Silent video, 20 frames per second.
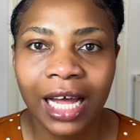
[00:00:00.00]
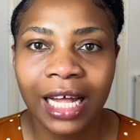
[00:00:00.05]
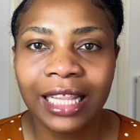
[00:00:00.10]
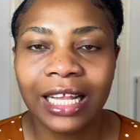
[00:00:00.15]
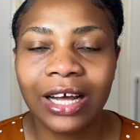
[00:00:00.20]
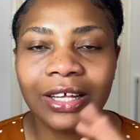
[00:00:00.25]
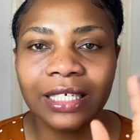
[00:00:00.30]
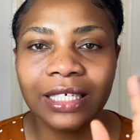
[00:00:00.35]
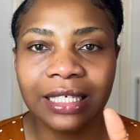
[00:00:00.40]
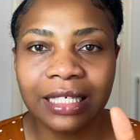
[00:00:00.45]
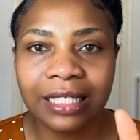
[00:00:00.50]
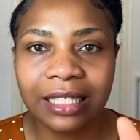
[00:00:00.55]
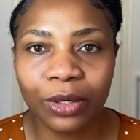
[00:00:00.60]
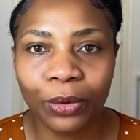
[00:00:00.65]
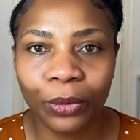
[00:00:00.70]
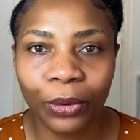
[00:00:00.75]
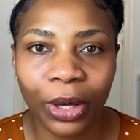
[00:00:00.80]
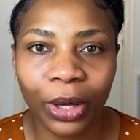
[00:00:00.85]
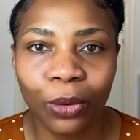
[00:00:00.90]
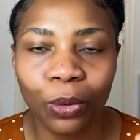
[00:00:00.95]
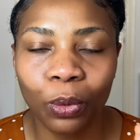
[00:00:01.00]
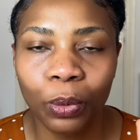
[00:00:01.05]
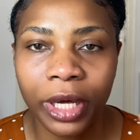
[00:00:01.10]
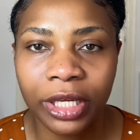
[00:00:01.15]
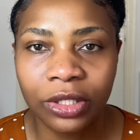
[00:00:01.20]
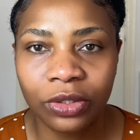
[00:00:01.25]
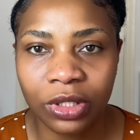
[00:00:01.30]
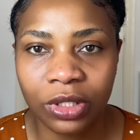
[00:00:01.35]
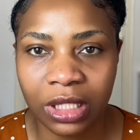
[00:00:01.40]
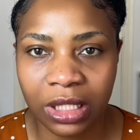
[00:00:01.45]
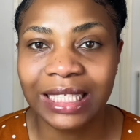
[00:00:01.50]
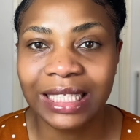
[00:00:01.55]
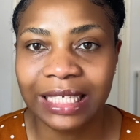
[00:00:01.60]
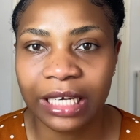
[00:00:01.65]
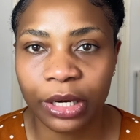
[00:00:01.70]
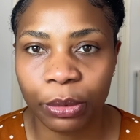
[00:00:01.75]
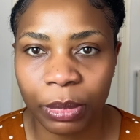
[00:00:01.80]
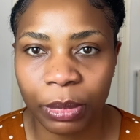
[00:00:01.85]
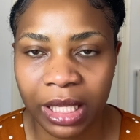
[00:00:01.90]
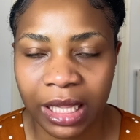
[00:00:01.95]
Now, this is a quick way to
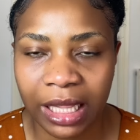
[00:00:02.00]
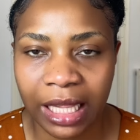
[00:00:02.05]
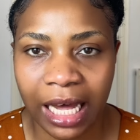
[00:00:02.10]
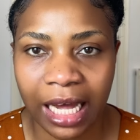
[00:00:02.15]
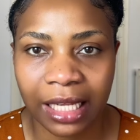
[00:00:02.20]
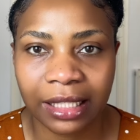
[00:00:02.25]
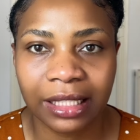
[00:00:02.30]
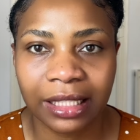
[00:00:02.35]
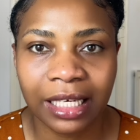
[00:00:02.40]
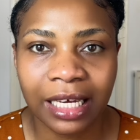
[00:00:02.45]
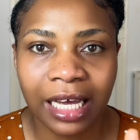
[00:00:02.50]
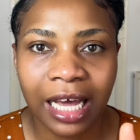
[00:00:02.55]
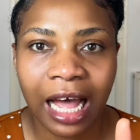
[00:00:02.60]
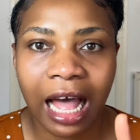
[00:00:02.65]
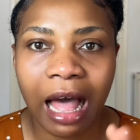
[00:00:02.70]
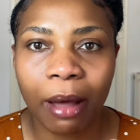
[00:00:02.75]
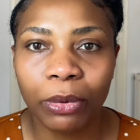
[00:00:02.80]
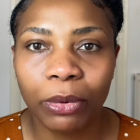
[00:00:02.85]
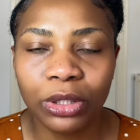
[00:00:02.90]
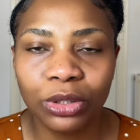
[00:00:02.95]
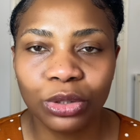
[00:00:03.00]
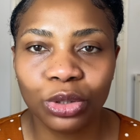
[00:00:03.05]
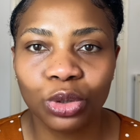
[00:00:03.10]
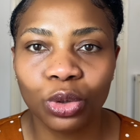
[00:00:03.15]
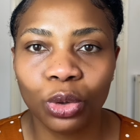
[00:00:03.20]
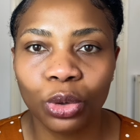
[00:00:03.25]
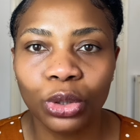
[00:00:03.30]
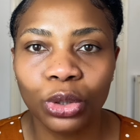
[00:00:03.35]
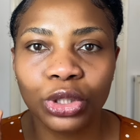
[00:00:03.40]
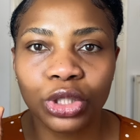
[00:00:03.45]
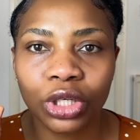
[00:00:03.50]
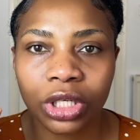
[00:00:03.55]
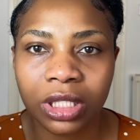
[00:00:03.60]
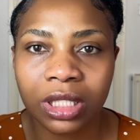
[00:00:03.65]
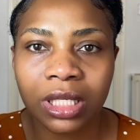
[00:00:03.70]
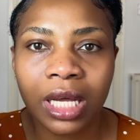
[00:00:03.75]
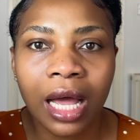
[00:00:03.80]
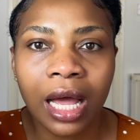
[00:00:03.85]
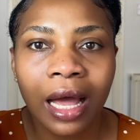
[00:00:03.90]
determine that. I'm going to show you. Just